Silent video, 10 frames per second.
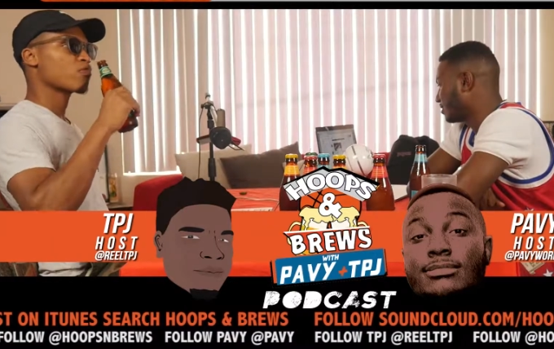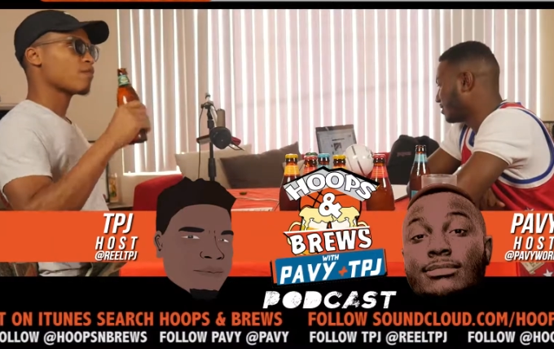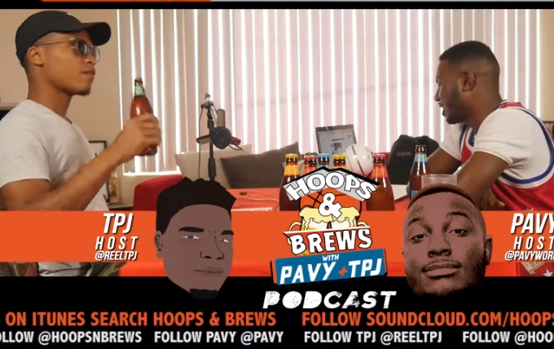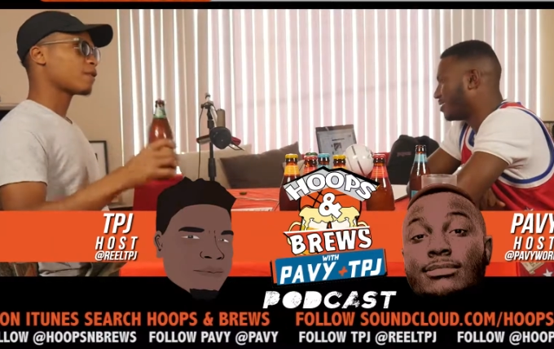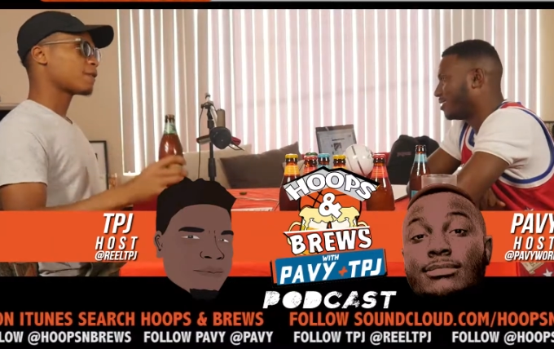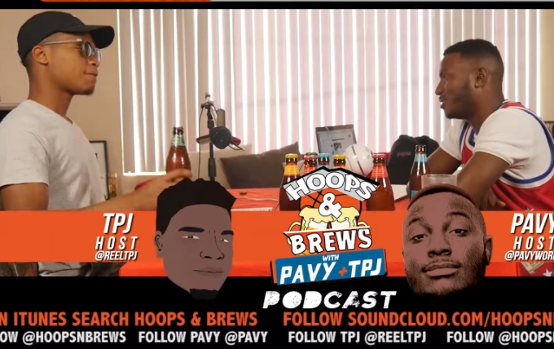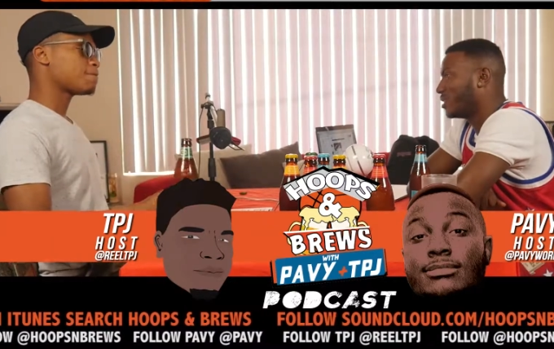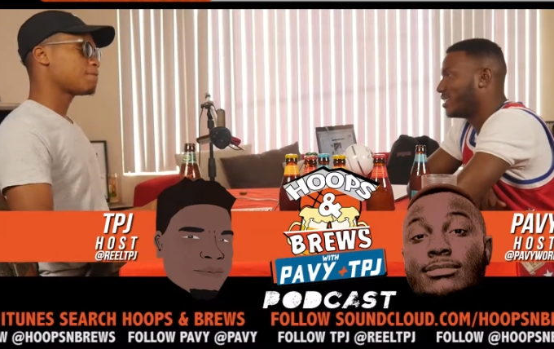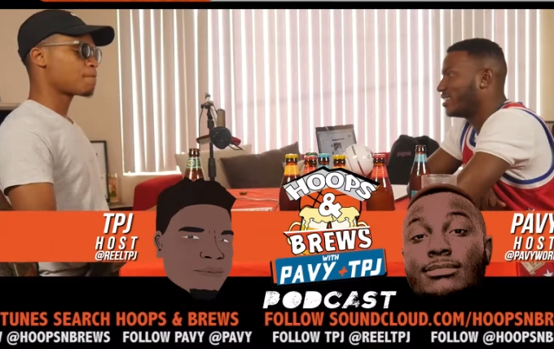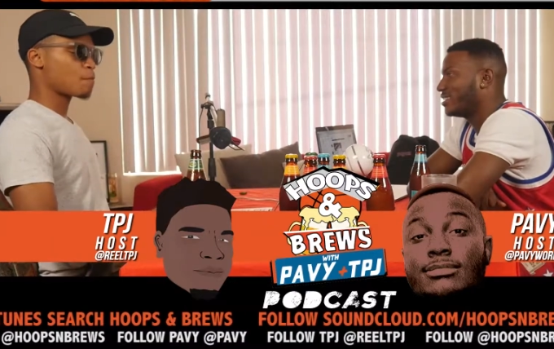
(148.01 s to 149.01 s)
Speaker 1: Like D
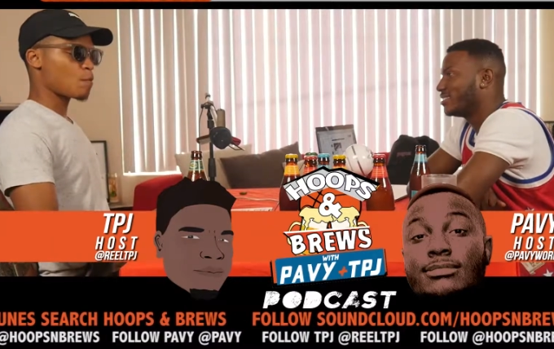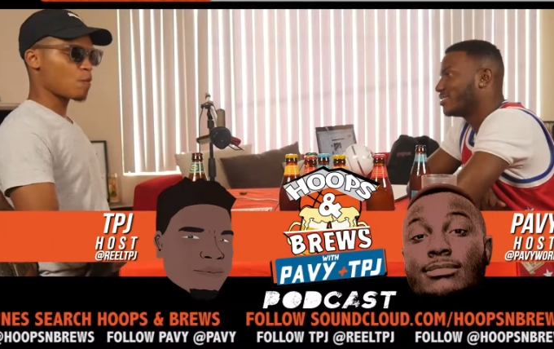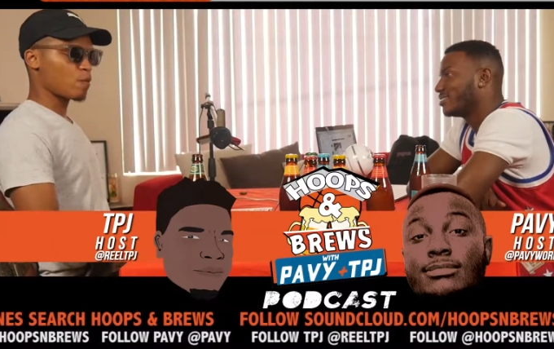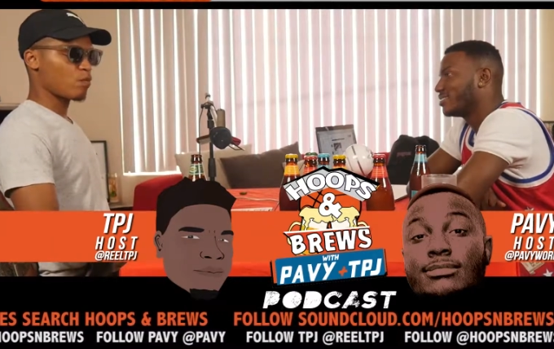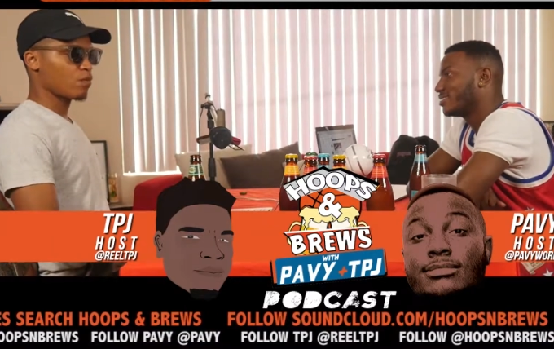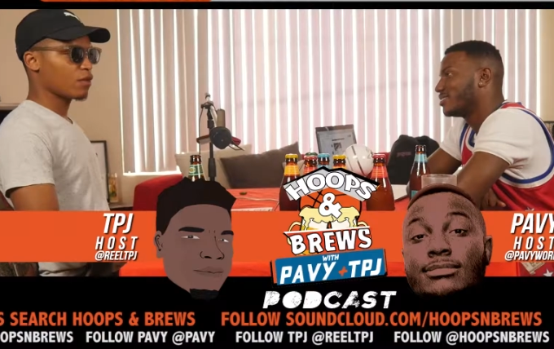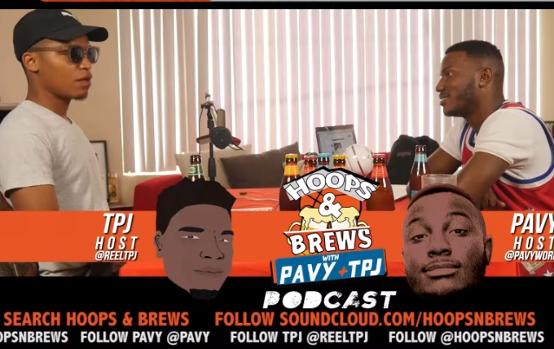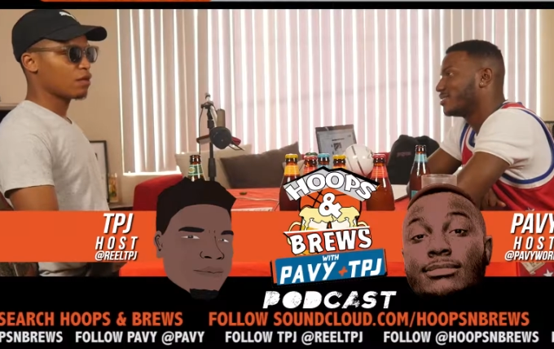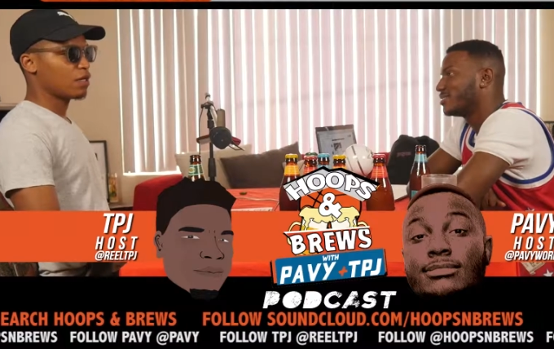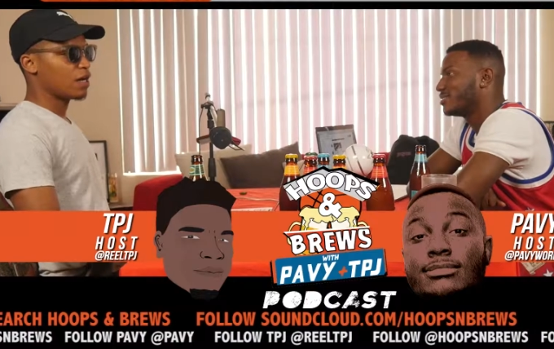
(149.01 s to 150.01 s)
Wade.
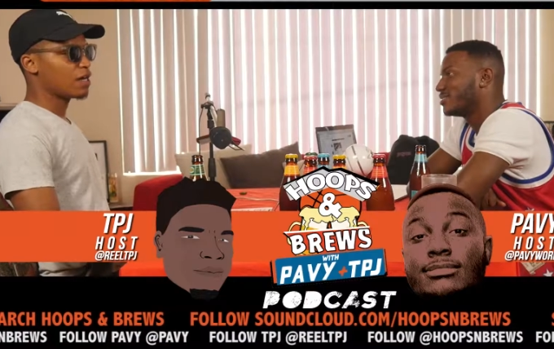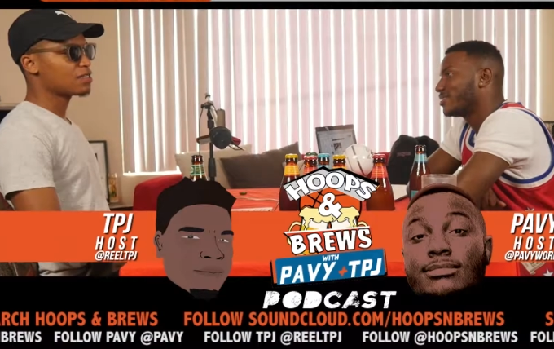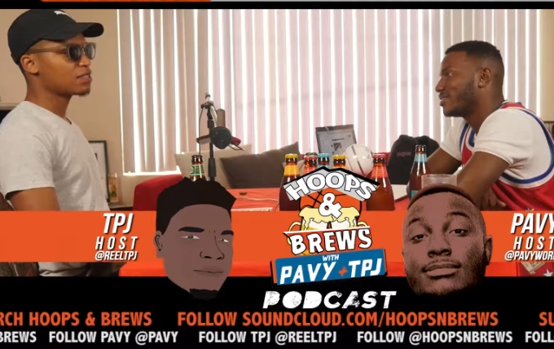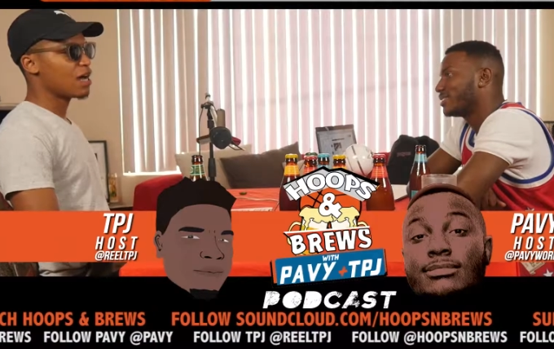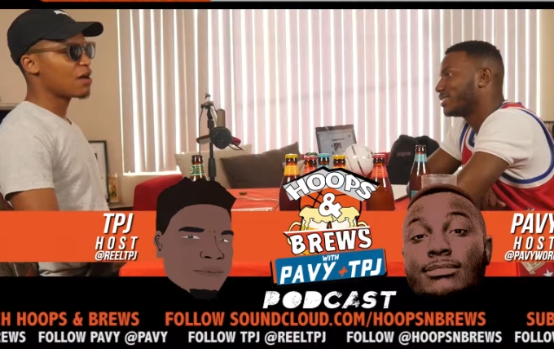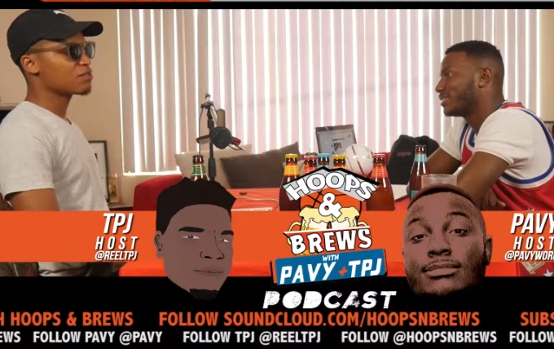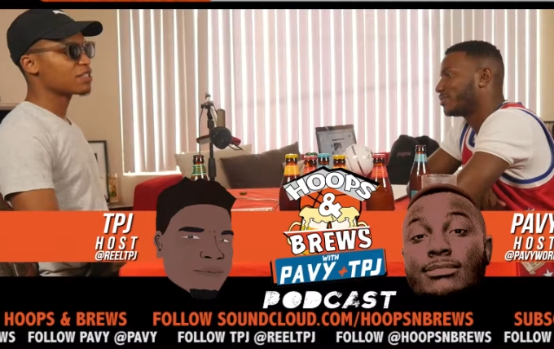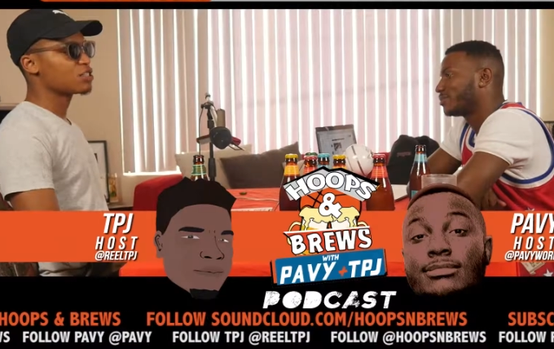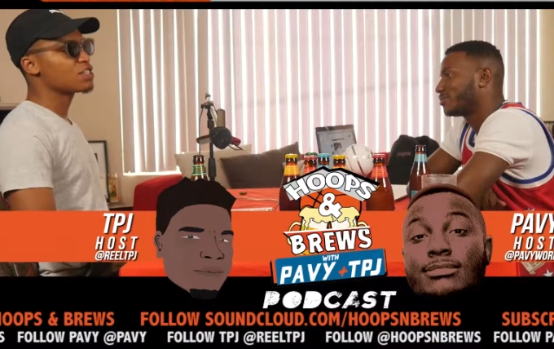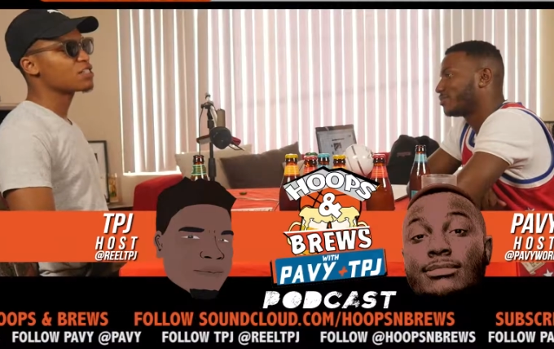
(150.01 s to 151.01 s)
Speaker 2: Honestly, I would
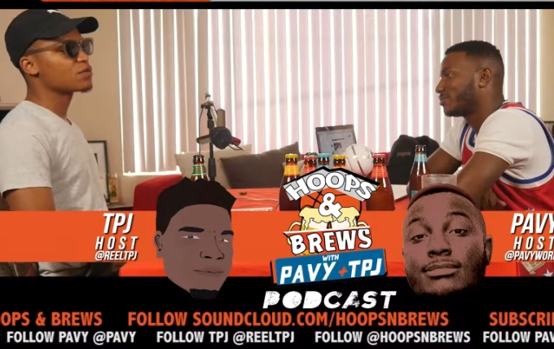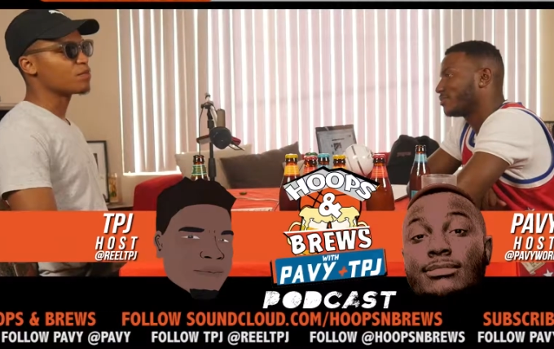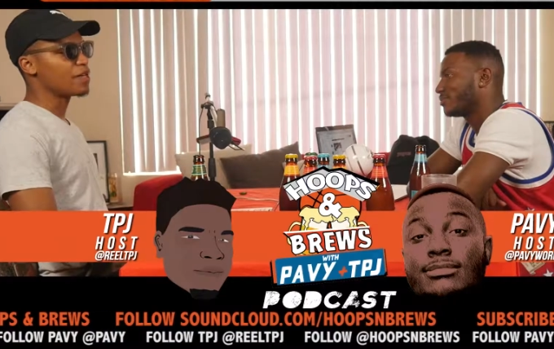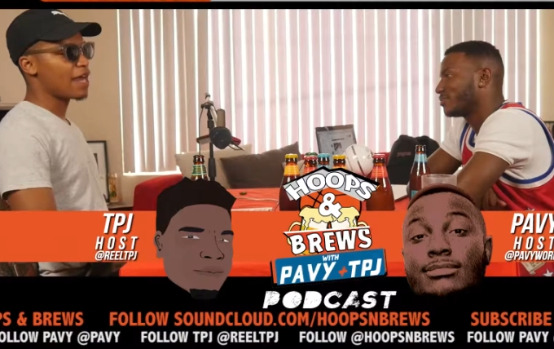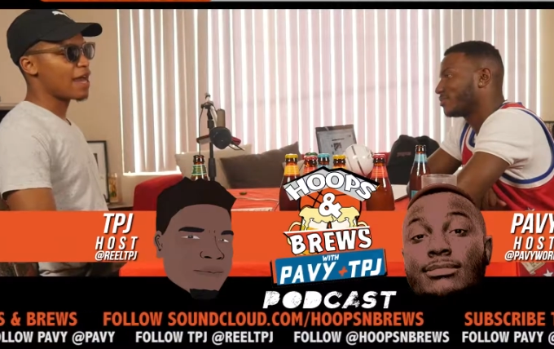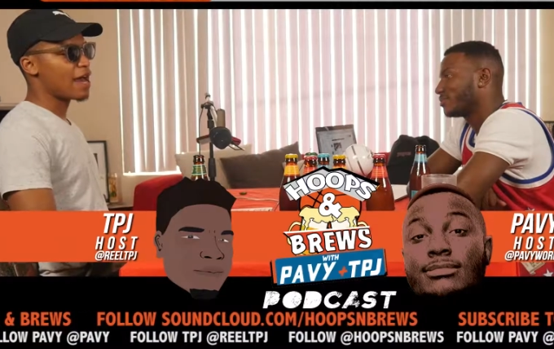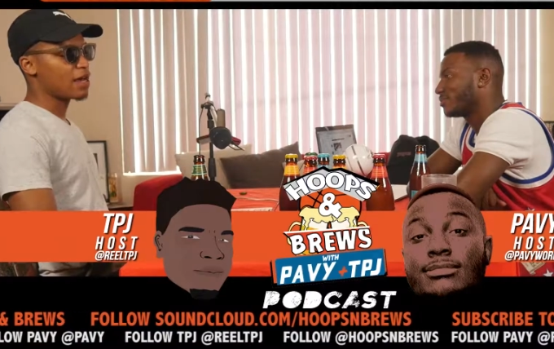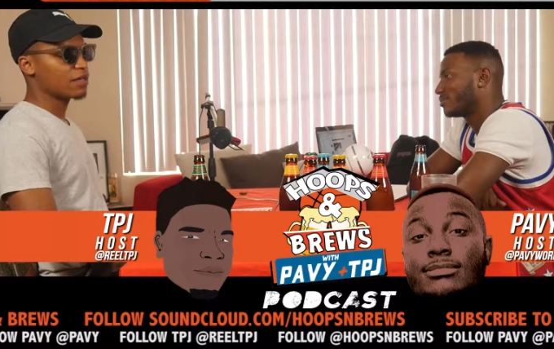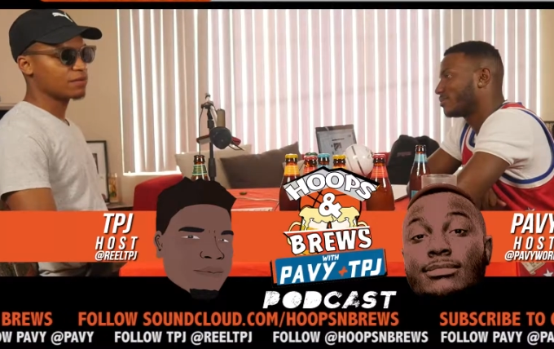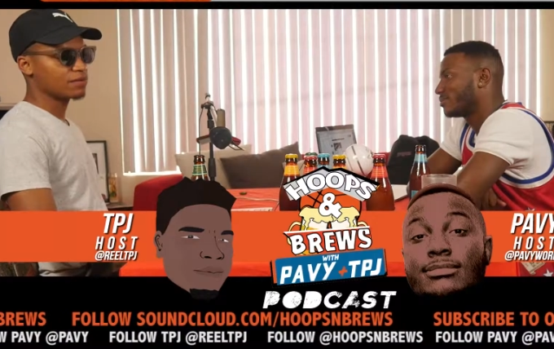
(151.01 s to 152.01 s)
say Jeezy would be AI.